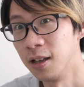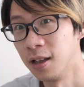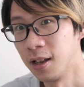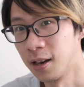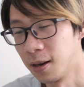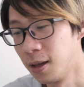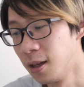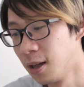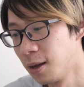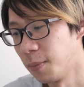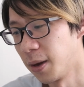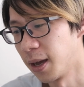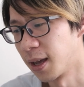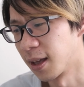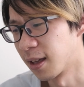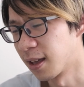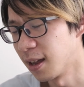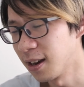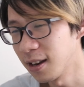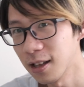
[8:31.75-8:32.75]
And by
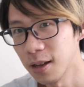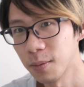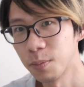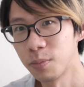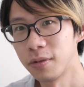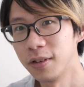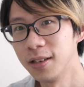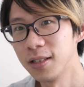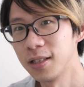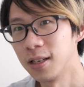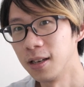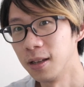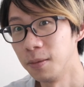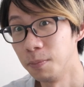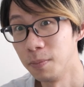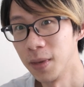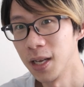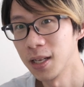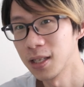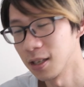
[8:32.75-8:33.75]
getting it printed, it
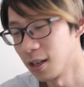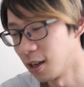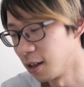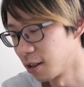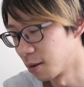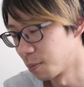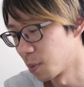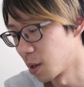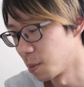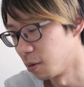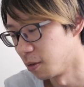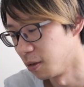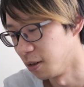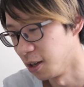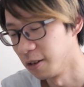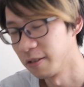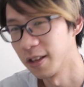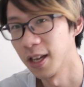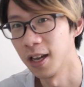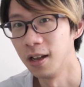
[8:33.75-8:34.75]
makes other people
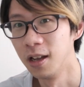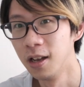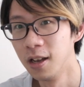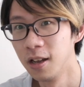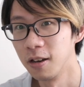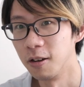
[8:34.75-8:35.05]
know that